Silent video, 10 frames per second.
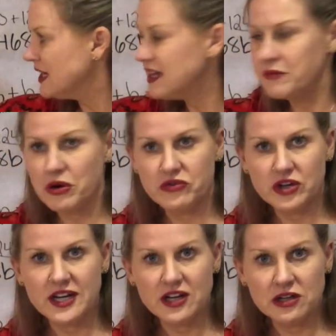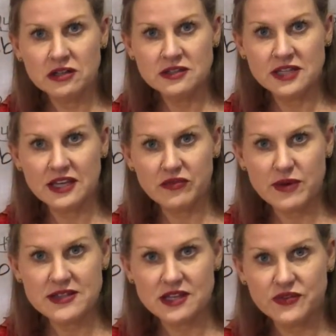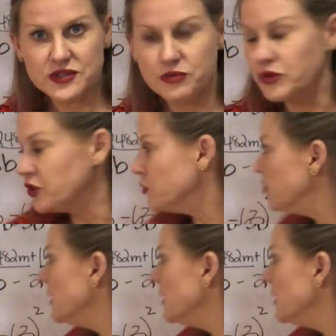him over here to give myself some room,